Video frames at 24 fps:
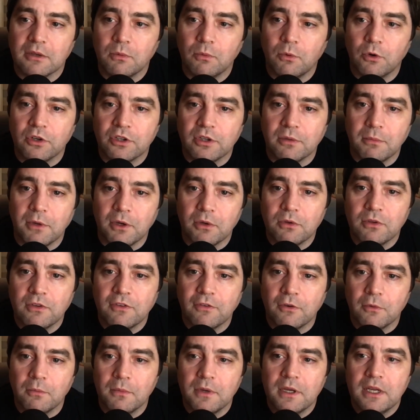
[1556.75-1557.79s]
Word of mouth
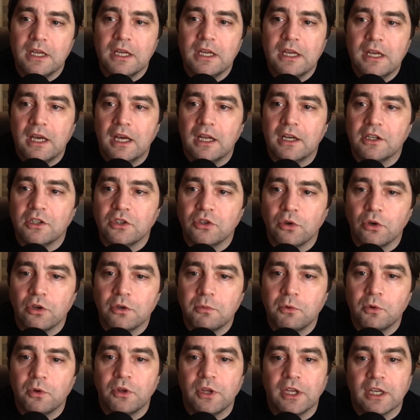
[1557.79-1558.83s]
from an
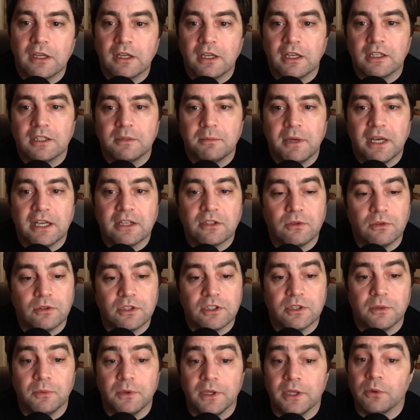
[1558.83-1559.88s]
enjoyable thing gets passed on to someone